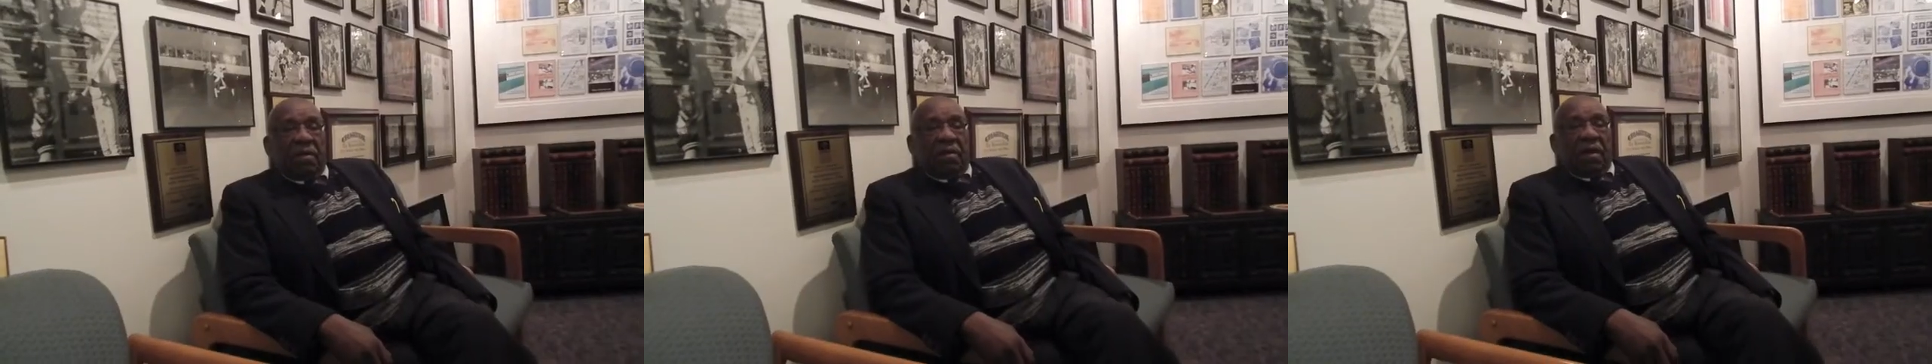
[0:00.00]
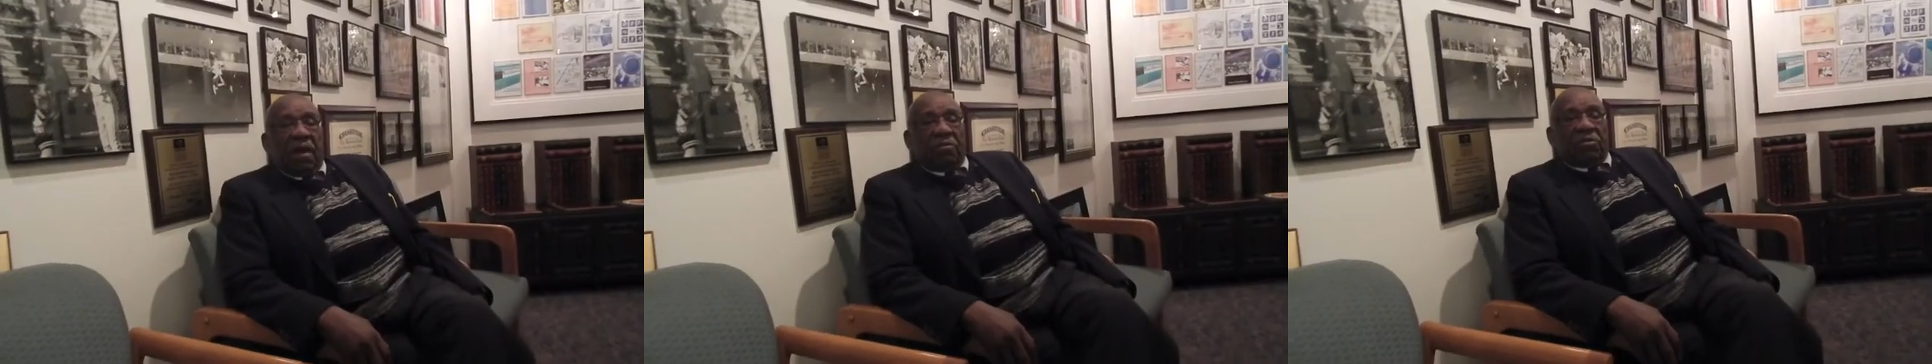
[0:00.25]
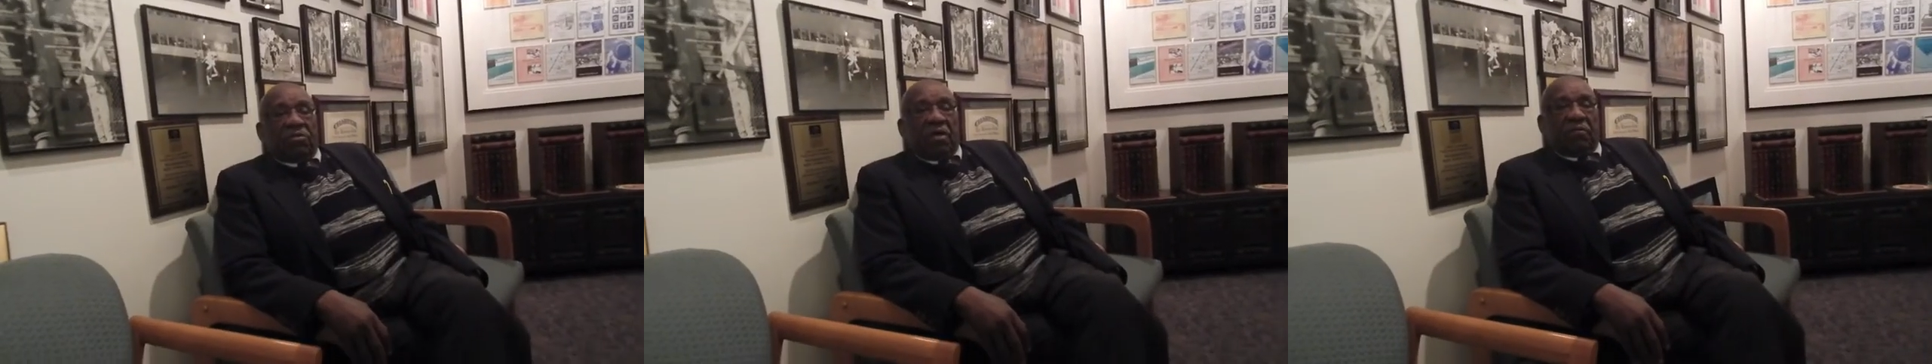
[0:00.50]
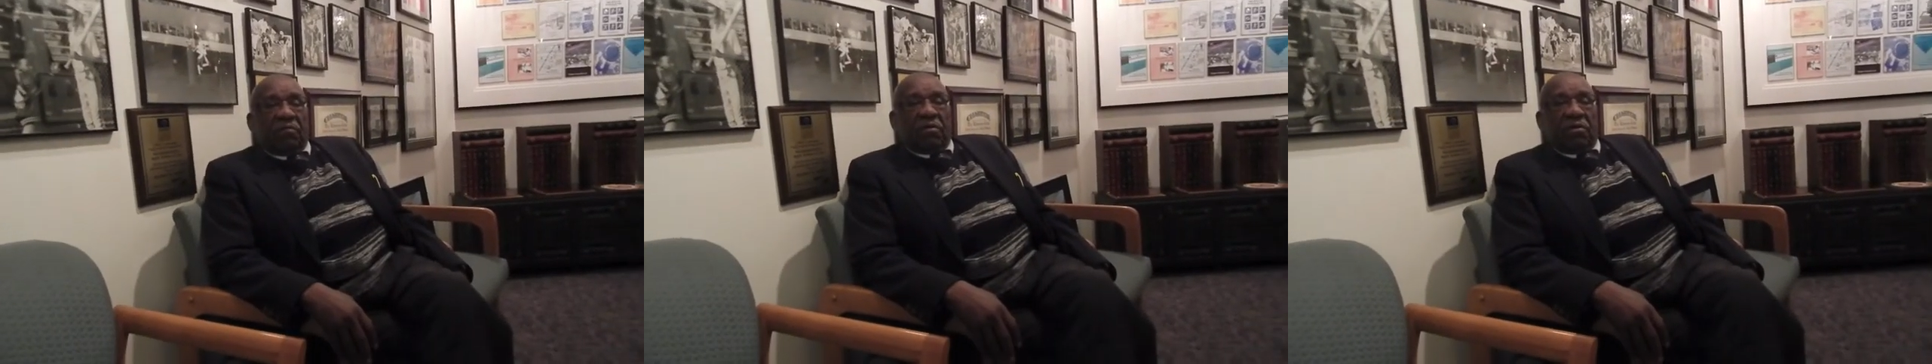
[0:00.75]
I'll just
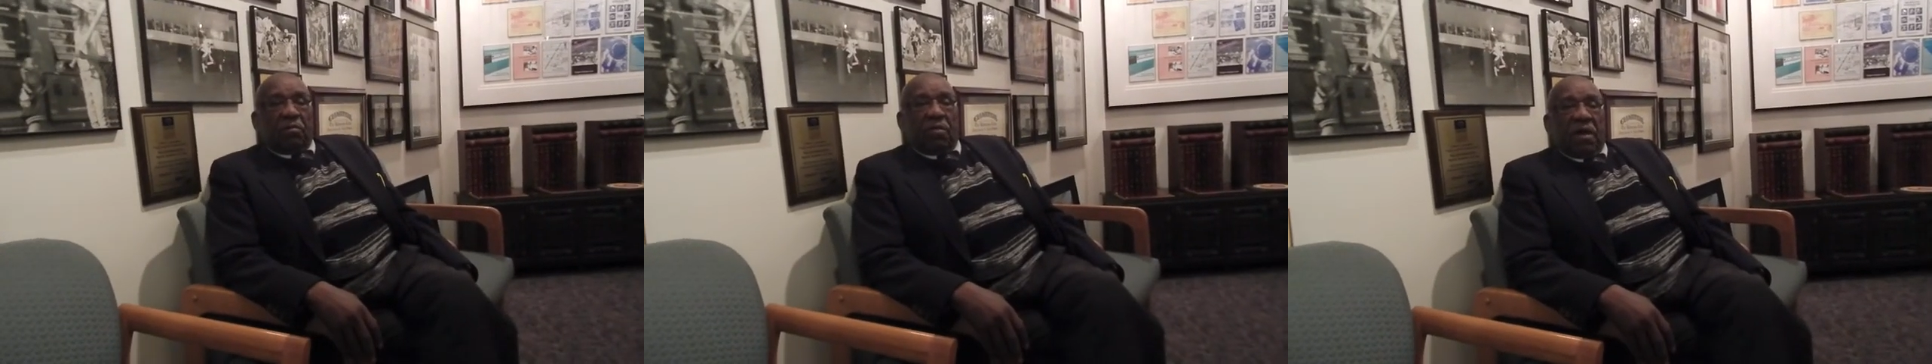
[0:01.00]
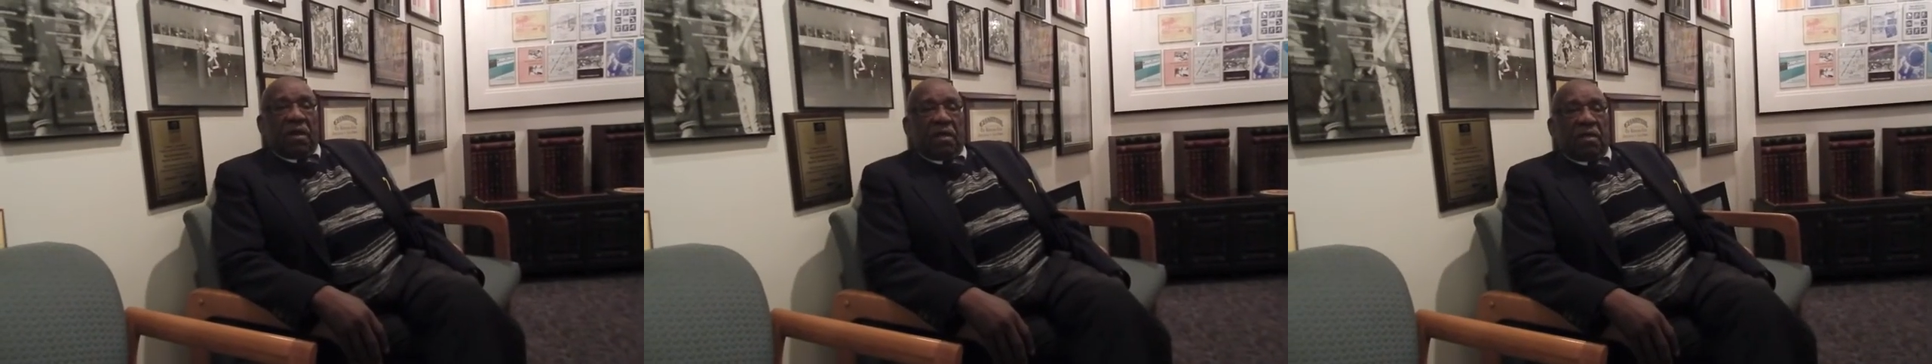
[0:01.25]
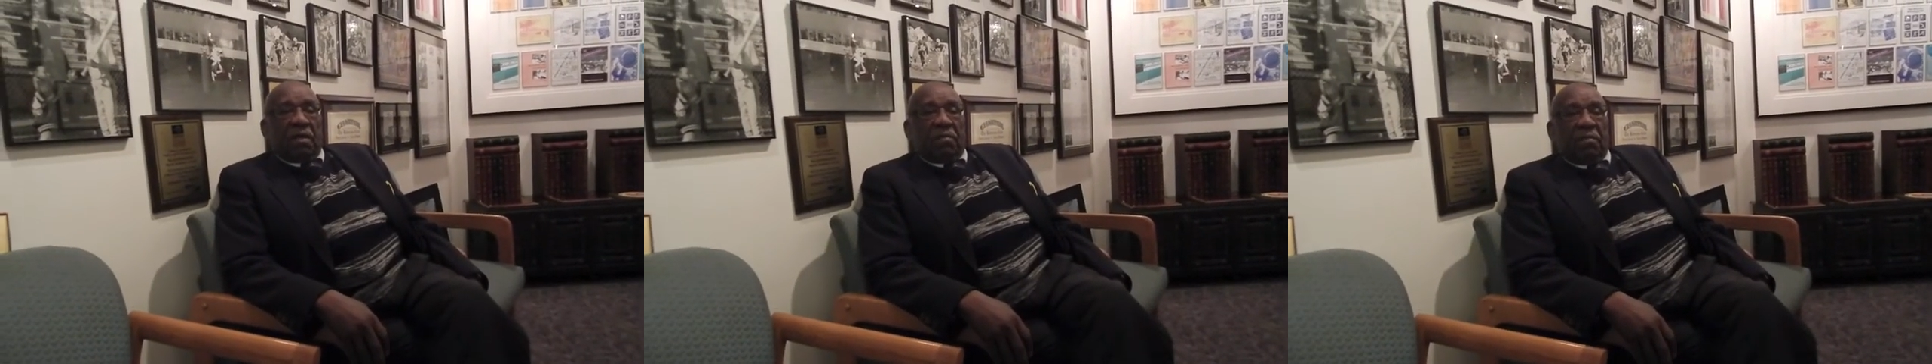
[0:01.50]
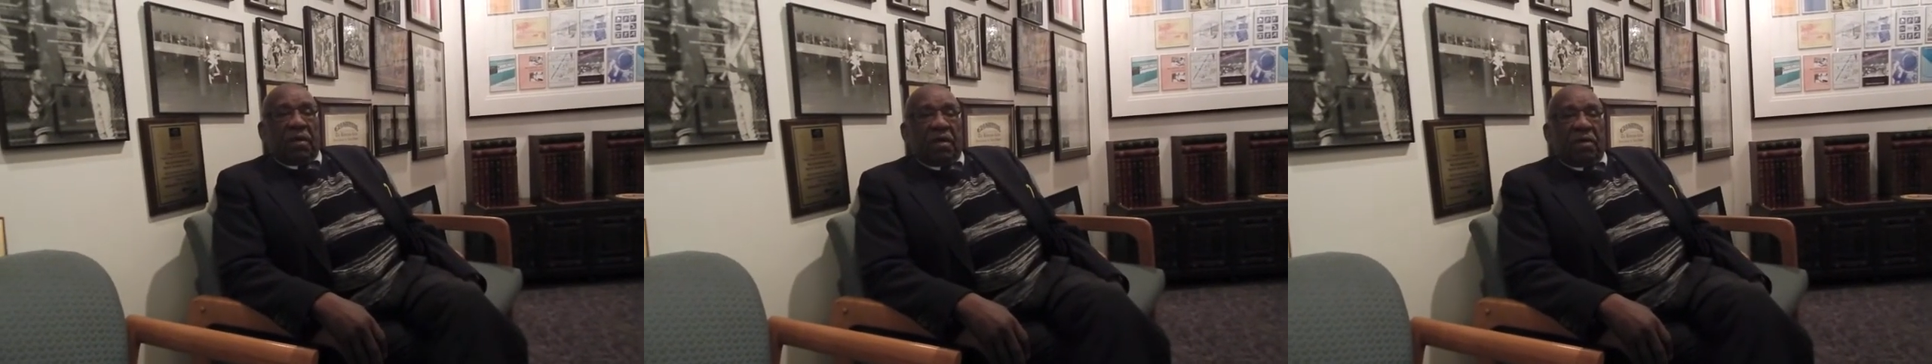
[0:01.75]
have to look back
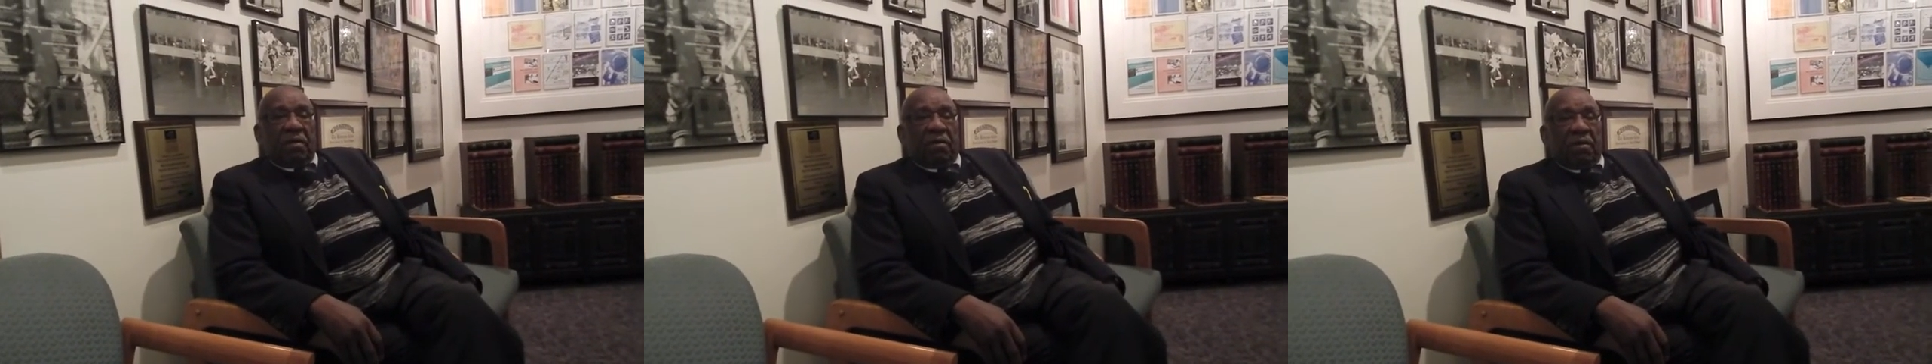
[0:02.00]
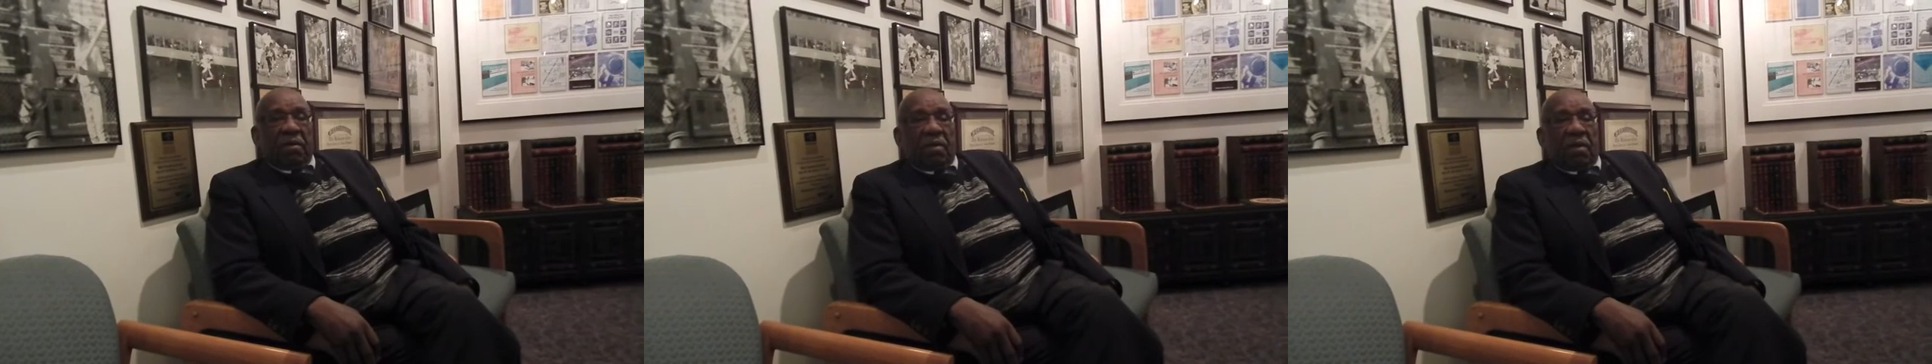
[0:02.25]
my